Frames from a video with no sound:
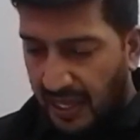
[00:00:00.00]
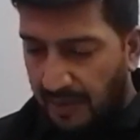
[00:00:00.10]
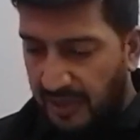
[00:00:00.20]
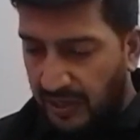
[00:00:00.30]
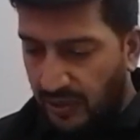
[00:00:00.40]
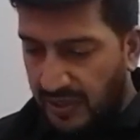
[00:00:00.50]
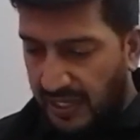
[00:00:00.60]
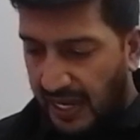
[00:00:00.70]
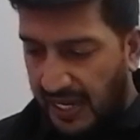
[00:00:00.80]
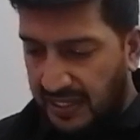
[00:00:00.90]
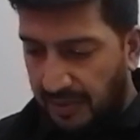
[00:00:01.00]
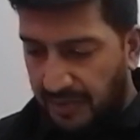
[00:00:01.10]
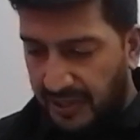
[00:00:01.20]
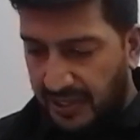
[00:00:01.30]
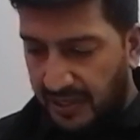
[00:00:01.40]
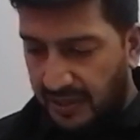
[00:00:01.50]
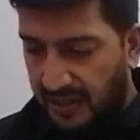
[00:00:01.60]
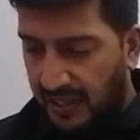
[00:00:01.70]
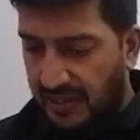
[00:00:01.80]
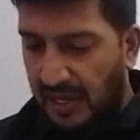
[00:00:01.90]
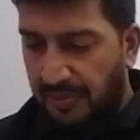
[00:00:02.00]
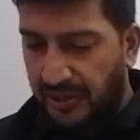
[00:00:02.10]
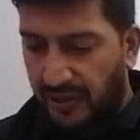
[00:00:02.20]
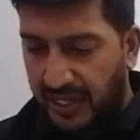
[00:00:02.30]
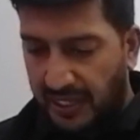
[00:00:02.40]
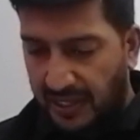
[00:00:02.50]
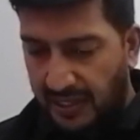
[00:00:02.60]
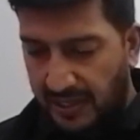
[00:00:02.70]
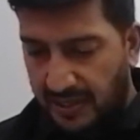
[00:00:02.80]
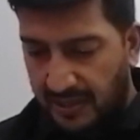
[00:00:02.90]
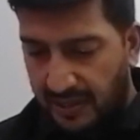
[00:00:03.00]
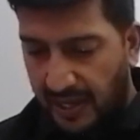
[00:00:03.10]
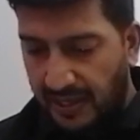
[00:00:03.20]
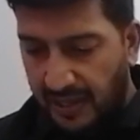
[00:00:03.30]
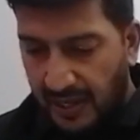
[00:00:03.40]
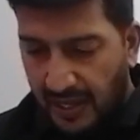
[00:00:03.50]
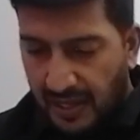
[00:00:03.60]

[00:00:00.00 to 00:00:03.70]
can be used at high temperatures, example your kettles, right?